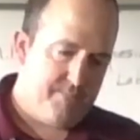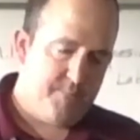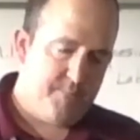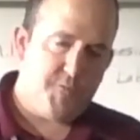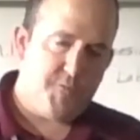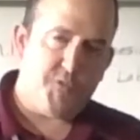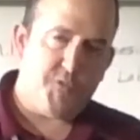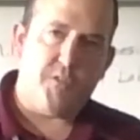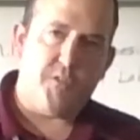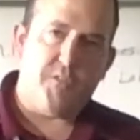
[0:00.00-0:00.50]

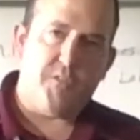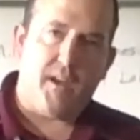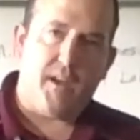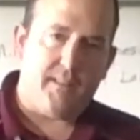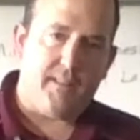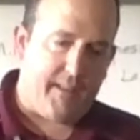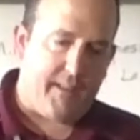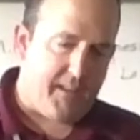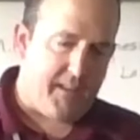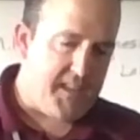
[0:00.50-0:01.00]
So we've
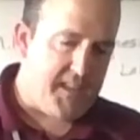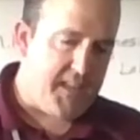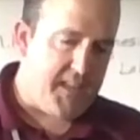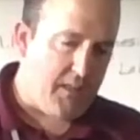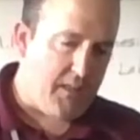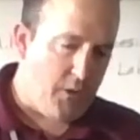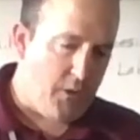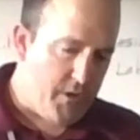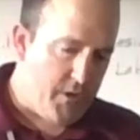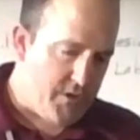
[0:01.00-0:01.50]
got like a
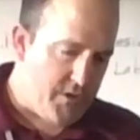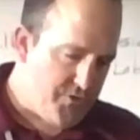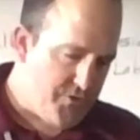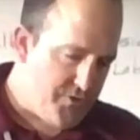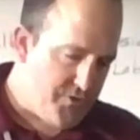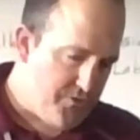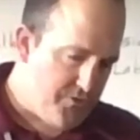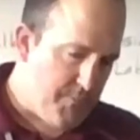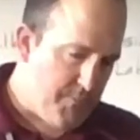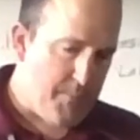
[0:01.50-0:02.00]

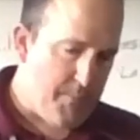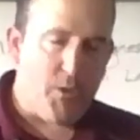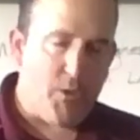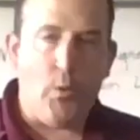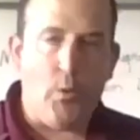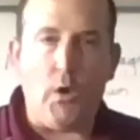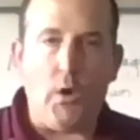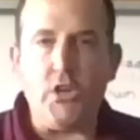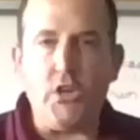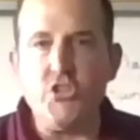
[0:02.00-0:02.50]
yellowish, maybe
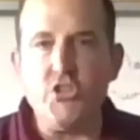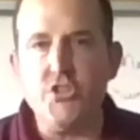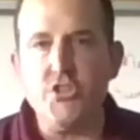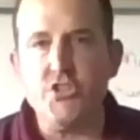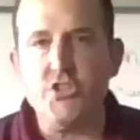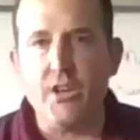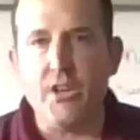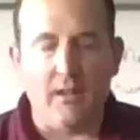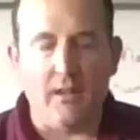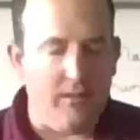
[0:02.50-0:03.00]

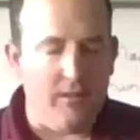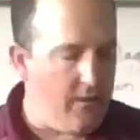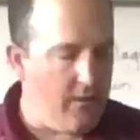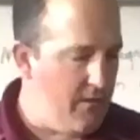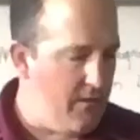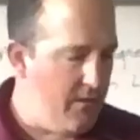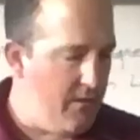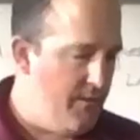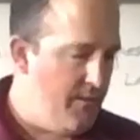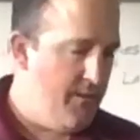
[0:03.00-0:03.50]
orangish
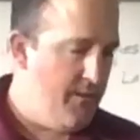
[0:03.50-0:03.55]
color.